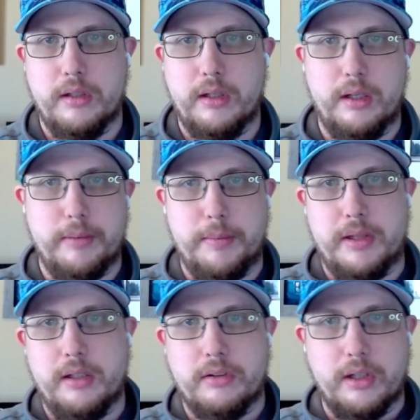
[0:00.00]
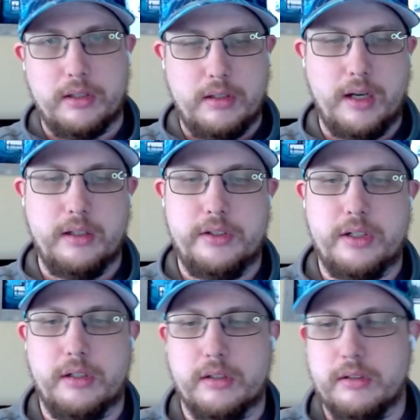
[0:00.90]
Maybe things like knowledge
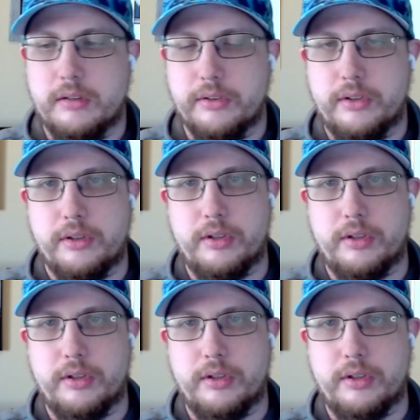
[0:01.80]
articles,